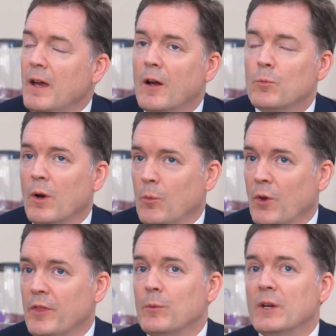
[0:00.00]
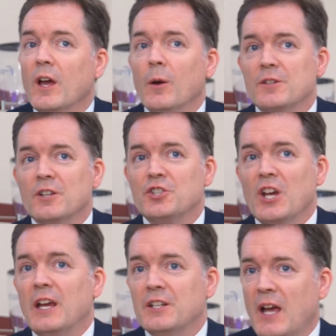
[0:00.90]
And one thing we know is that
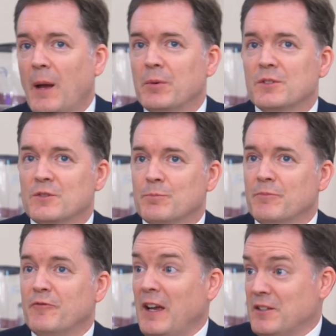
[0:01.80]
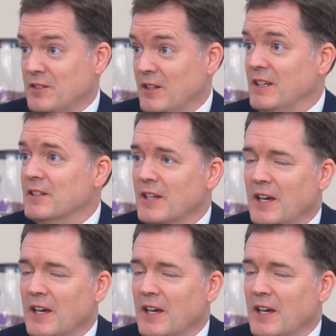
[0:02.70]
change happens faster these days.